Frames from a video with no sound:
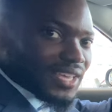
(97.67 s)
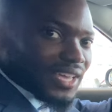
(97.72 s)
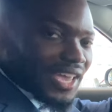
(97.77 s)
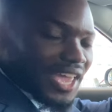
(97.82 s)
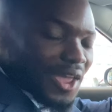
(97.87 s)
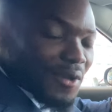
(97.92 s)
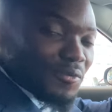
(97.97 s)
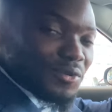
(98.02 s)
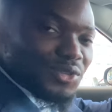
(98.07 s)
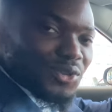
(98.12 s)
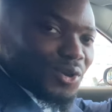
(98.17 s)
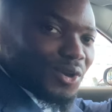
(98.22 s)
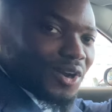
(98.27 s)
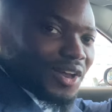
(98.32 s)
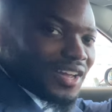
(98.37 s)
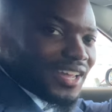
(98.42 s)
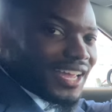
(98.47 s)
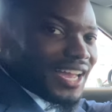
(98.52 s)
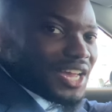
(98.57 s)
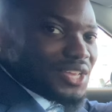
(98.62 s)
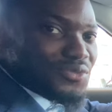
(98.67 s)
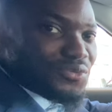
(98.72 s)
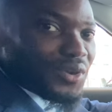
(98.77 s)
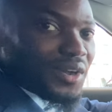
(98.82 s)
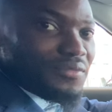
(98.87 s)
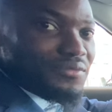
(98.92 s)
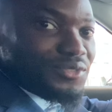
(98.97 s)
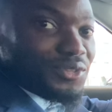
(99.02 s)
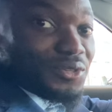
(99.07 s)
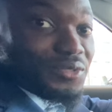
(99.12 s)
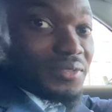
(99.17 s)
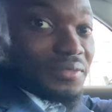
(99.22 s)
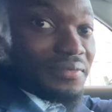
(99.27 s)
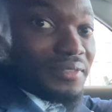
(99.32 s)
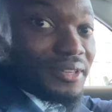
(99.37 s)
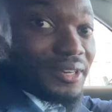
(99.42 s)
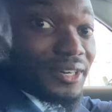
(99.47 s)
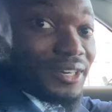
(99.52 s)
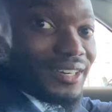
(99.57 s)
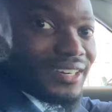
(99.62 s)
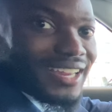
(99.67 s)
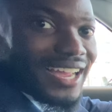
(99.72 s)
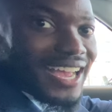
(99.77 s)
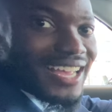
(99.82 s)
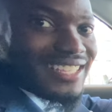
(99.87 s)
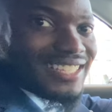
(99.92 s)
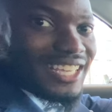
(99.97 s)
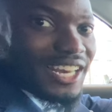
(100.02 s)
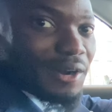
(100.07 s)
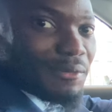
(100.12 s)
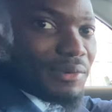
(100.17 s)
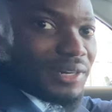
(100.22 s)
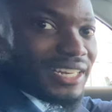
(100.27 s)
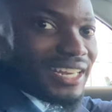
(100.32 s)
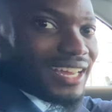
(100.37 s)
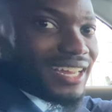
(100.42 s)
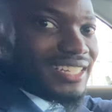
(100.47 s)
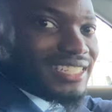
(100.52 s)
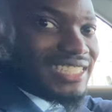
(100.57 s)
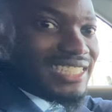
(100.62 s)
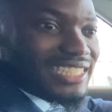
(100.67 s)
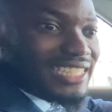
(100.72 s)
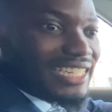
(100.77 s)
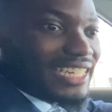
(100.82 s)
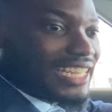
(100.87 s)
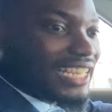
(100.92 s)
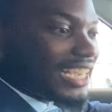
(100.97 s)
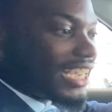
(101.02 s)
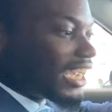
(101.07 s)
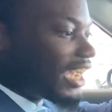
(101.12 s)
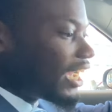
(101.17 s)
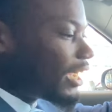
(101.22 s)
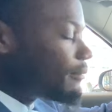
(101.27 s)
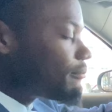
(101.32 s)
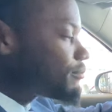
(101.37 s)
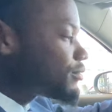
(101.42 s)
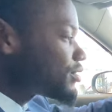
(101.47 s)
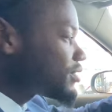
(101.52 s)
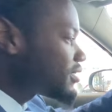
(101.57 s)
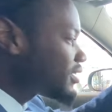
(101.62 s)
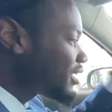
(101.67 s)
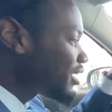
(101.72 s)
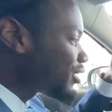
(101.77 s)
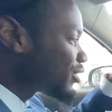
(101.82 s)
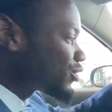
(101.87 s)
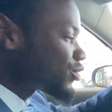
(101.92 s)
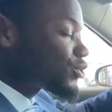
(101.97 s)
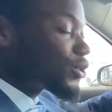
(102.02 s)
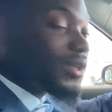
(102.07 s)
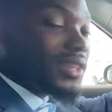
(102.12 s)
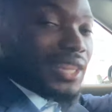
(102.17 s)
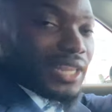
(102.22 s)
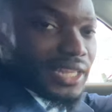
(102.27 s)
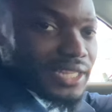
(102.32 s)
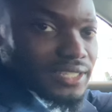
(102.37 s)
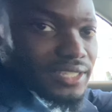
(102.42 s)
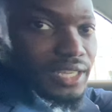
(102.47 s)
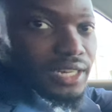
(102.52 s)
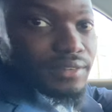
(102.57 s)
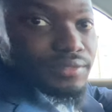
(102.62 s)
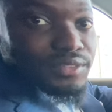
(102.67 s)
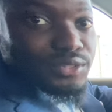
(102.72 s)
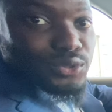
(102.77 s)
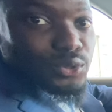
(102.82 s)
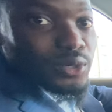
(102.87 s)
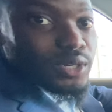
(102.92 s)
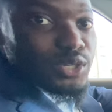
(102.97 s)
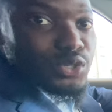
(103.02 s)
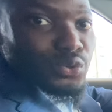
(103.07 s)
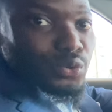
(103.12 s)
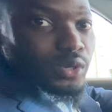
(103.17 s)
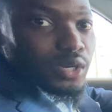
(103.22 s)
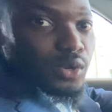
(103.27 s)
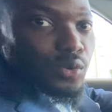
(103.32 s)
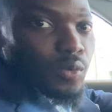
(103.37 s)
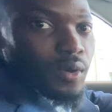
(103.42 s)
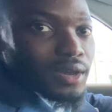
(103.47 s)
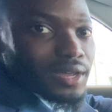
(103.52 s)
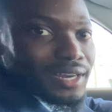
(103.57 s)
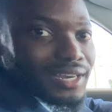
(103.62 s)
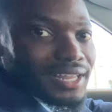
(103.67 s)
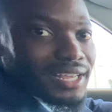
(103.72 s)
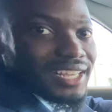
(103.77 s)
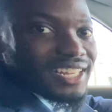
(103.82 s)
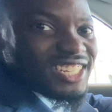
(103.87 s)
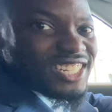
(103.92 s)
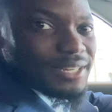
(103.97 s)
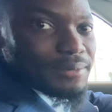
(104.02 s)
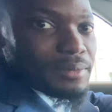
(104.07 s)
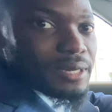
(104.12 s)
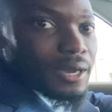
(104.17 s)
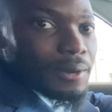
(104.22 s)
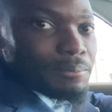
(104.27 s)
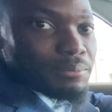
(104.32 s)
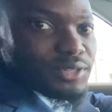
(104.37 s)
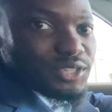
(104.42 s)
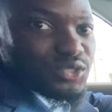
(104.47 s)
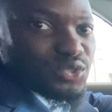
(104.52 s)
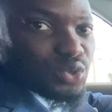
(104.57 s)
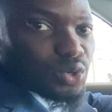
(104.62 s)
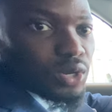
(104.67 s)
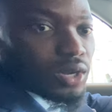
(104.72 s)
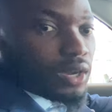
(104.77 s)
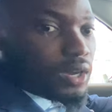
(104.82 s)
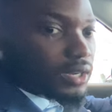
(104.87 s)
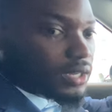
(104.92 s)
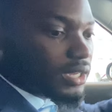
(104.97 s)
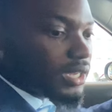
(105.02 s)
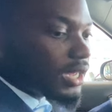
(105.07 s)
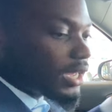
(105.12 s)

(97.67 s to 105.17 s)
Hey, what's going on guys? Ralph Joseph here at St. Albert Dodge and I'm just here to show you the inside of this 2021 Jeep Compass Trailhawk.